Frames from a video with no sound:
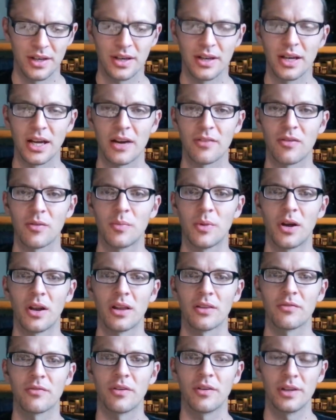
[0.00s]
A guy from
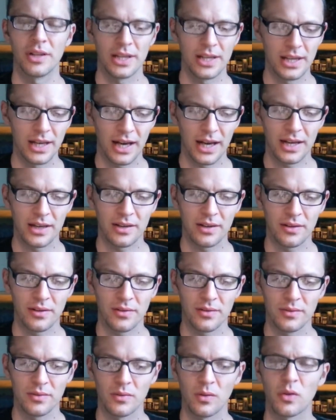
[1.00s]
Holland, friendly guy,
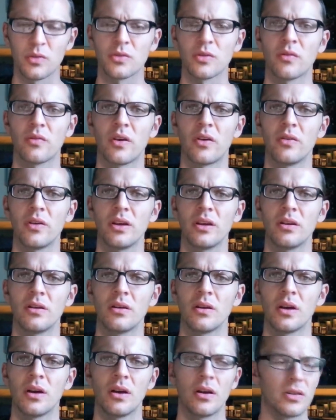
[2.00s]
also a very